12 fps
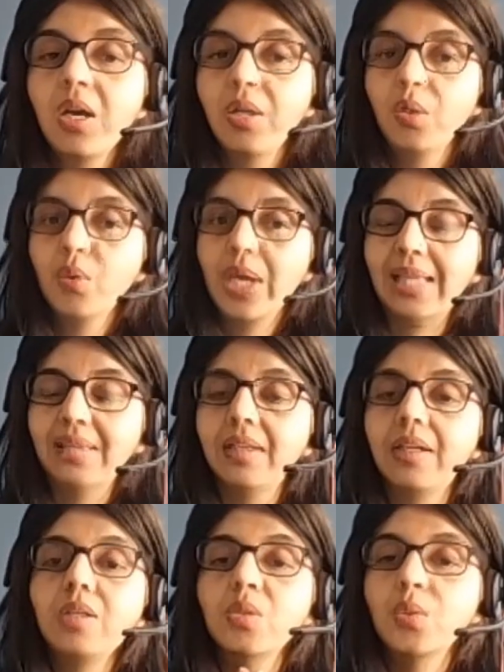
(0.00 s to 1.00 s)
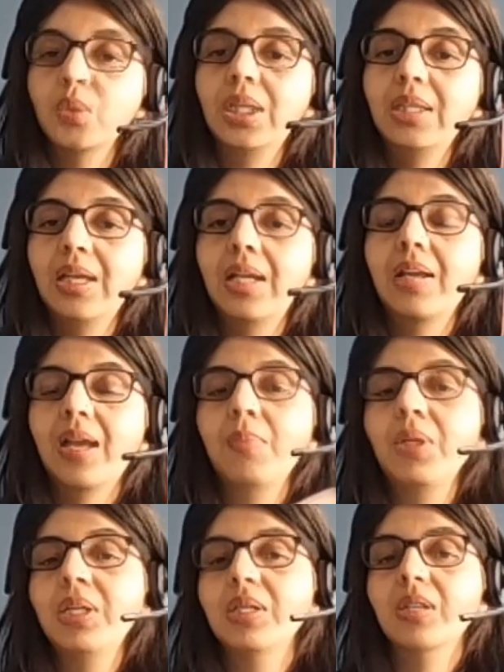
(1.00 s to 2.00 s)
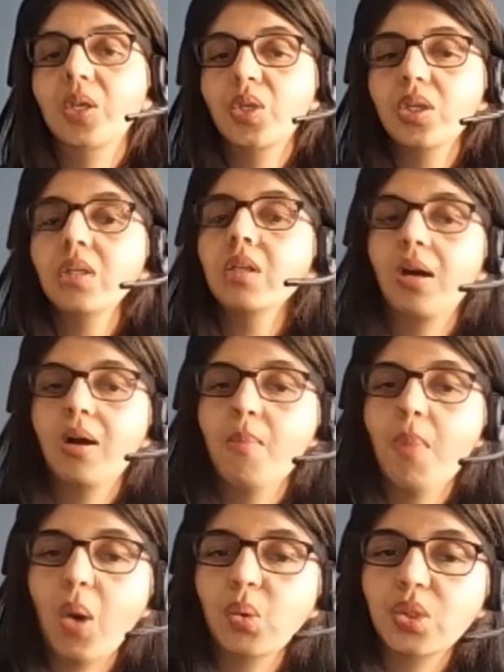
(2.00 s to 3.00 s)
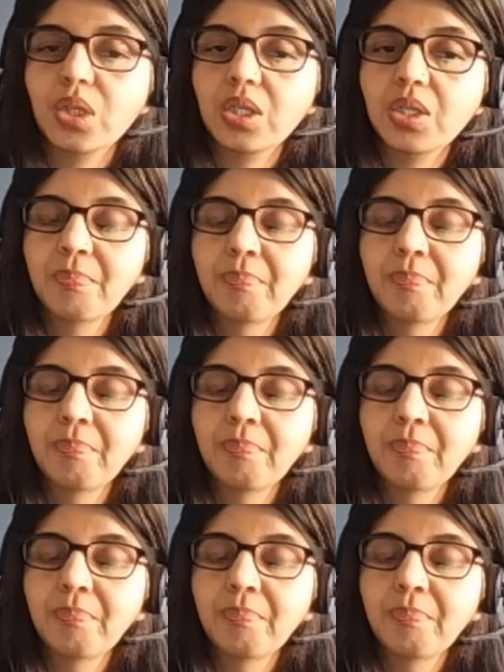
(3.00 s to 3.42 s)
You gather it so that there can be discussion about it.